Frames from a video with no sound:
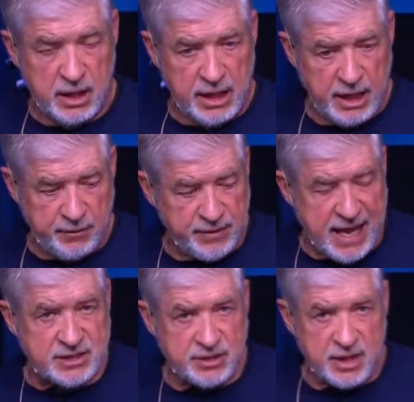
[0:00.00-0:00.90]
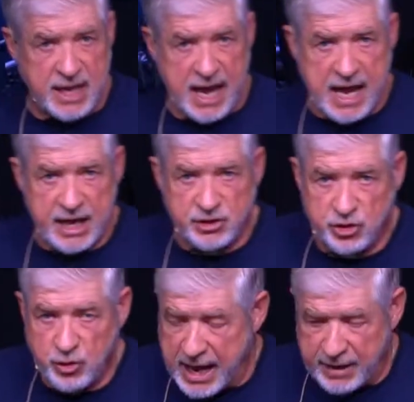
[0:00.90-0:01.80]
If that's the case,
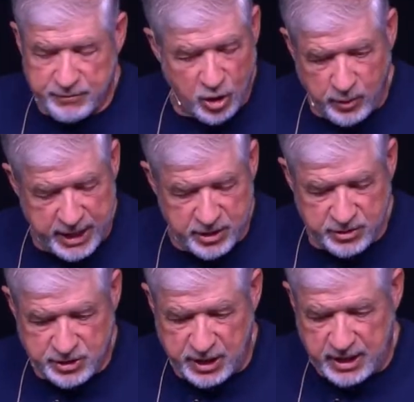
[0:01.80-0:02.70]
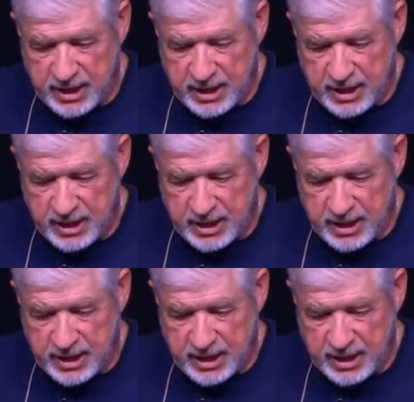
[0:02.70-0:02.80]
you have no energy.